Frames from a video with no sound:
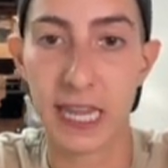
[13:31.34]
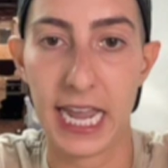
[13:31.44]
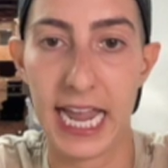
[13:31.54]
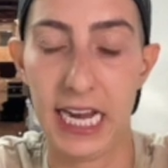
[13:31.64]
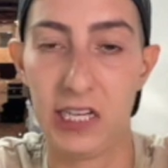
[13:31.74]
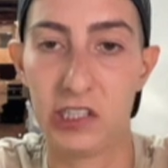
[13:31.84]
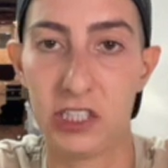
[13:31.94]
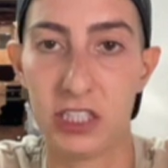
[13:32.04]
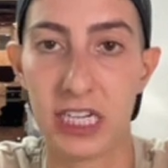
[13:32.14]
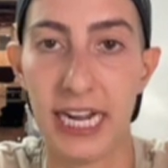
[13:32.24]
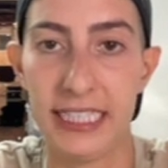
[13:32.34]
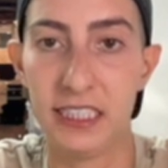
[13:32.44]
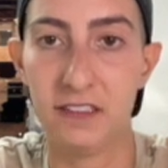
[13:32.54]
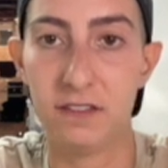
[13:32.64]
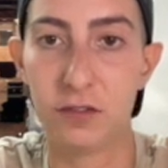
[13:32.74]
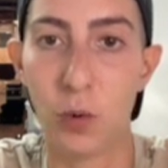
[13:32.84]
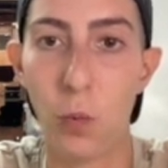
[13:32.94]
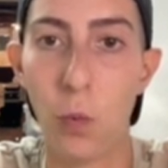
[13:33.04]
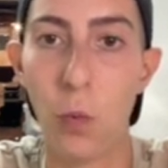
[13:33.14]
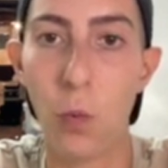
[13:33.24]
and kind of
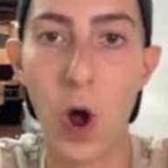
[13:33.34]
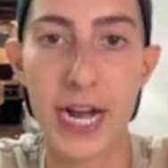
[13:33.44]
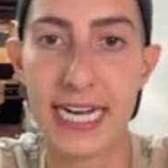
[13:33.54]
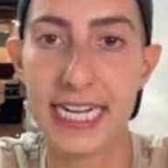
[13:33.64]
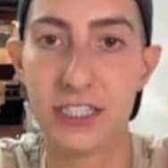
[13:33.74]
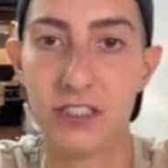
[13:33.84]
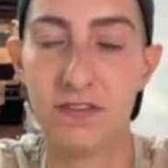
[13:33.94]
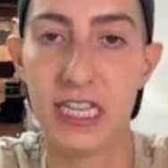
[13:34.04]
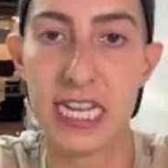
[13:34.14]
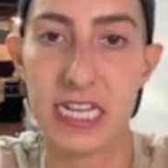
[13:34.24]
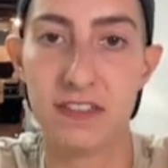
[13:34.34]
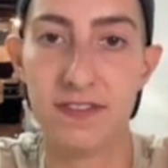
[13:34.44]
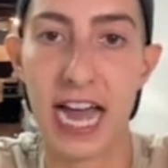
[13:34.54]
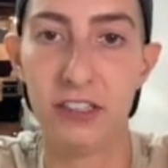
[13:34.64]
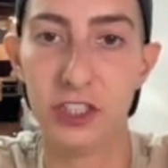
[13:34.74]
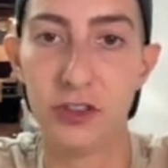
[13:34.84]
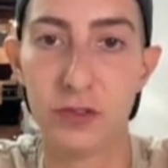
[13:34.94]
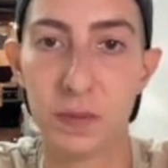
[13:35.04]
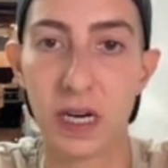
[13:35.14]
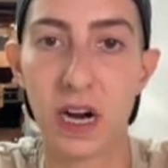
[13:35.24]
what each of these values
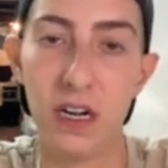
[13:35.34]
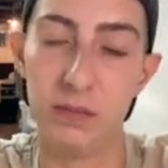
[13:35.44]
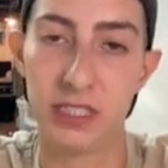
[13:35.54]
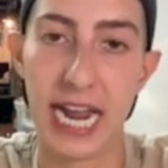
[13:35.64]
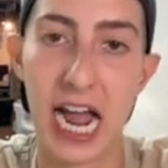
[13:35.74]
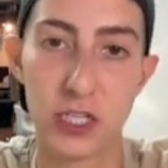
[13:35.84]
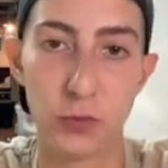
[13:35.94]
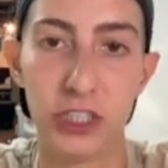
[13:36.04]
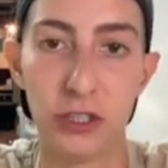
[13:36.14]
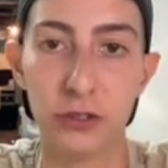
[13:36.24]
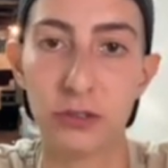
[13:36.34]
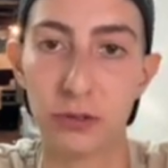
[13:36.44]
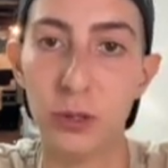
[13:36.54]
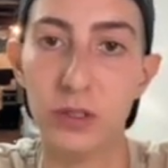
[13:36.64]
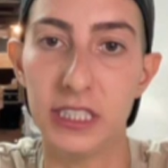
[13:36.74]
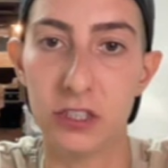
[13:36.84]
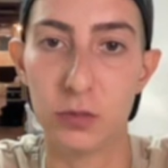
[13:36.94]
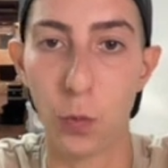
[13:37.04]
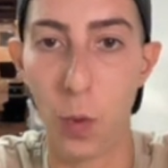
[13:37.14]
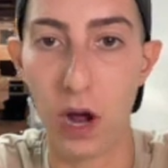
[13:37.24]
becomes as we go through this
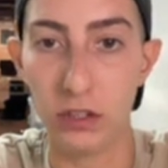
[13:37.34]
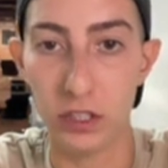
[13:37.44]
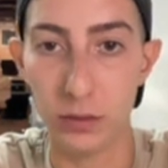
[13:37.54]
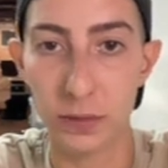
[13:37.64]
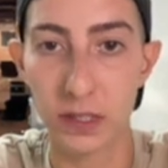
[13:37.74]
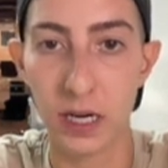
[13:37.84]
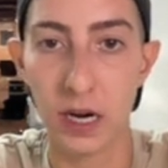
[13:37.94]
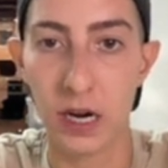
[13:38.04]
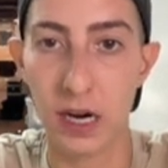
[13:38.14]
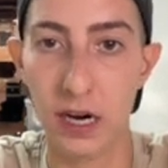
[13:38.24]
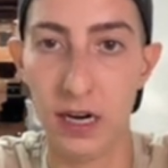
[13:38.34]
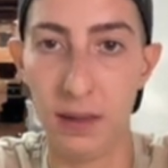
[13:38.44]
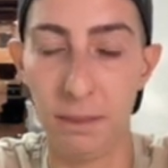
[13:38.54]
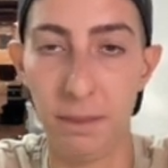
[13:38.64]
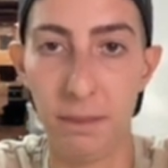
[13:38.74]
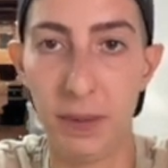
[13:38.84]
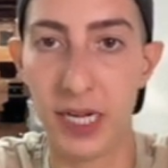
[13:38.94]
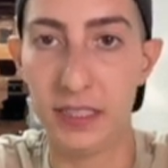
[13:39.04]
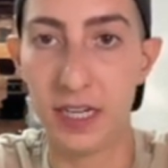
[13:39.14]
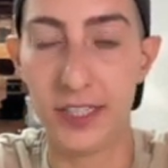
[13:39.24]
while loop.
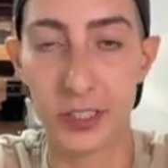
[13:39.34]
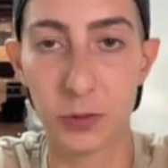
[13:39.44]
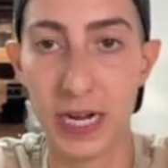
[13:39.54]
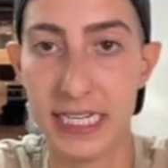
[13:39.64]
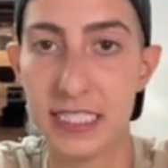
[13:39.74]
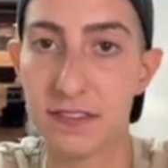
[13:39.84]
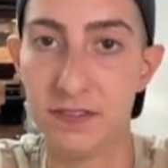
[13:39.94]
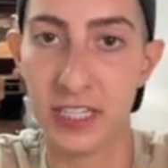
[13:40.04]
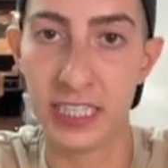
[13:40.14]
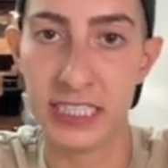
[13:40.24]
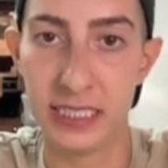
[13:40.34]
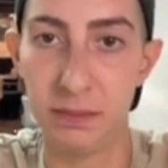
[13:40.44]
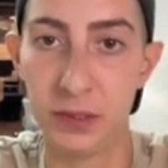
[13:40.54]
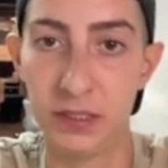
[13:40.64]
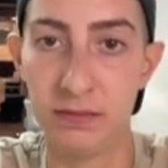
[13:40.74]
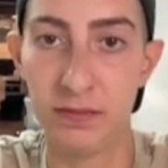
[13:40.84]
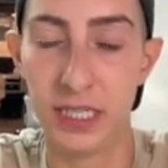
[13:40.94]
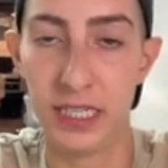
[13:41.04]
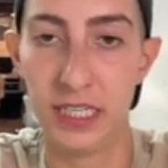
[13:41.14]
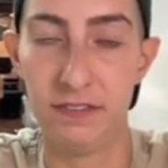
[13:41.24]
But otherwise, very simple,
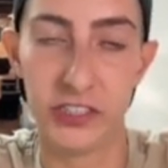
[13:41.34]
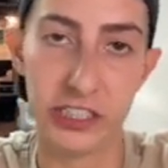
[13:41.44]
very